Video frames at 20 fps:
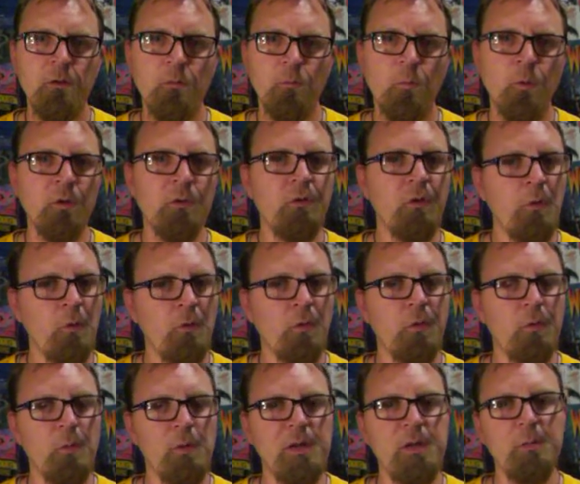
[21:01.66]
1, 2, and
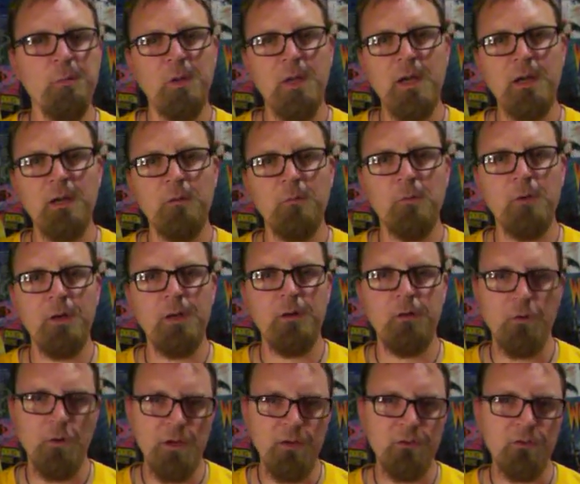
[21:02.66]
3 in black and white
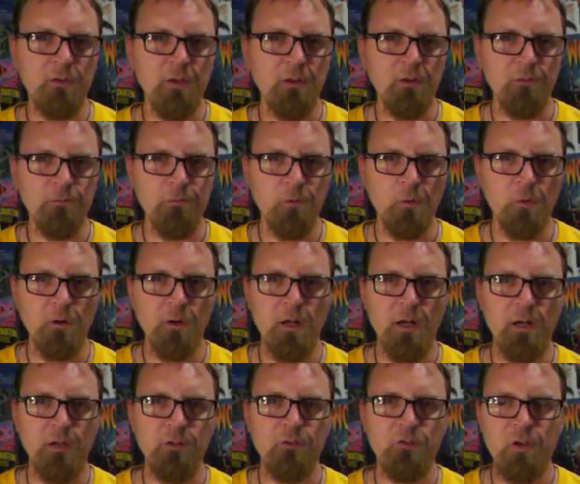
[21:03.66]
grayscale
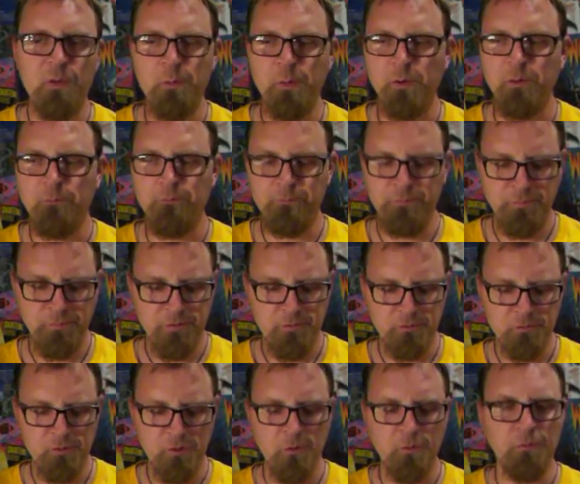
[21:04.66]
for cheaper.
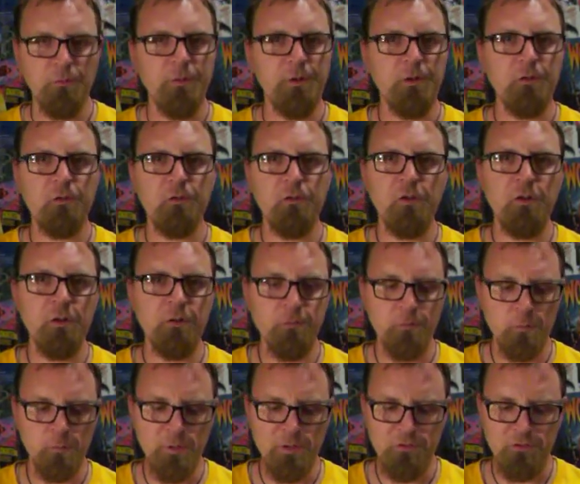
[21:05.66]
So there's 2
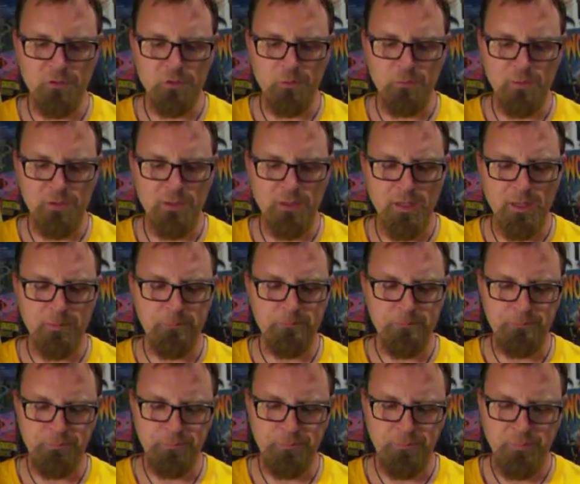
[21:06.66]
different ways you can read that.
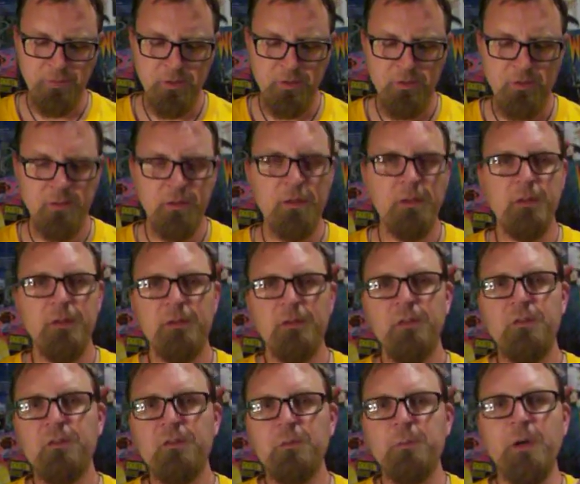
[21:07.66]

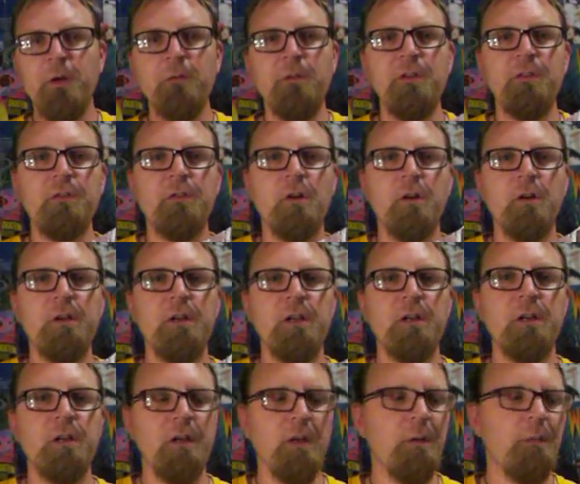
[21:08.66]
This is my restocking.
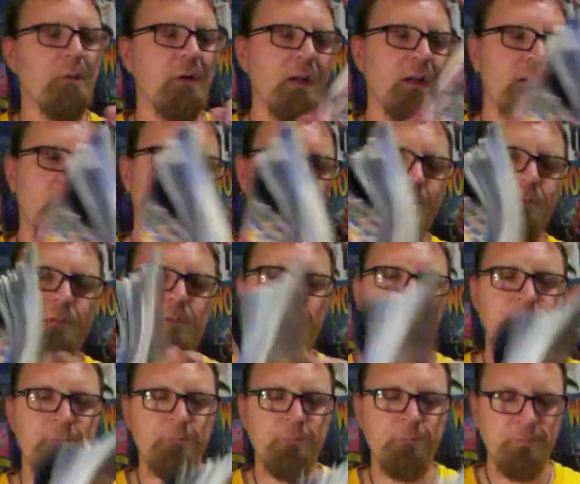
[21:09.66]
I love
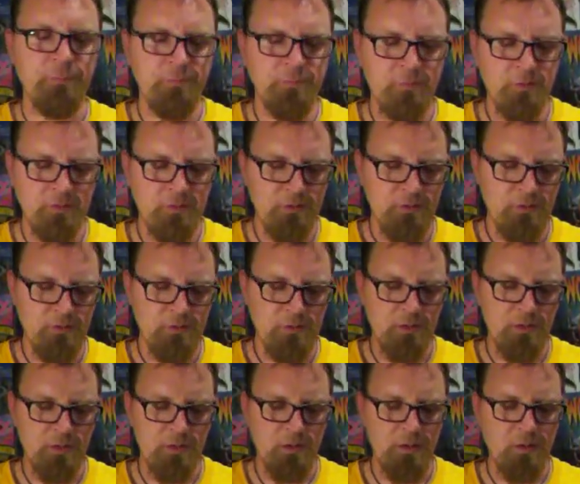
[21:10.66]
it.
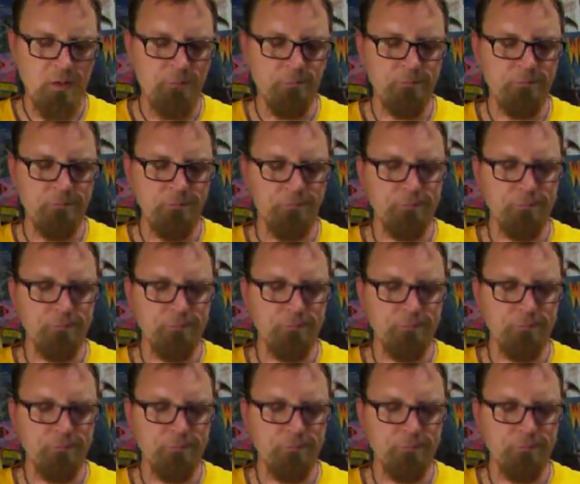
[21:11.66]
Kablam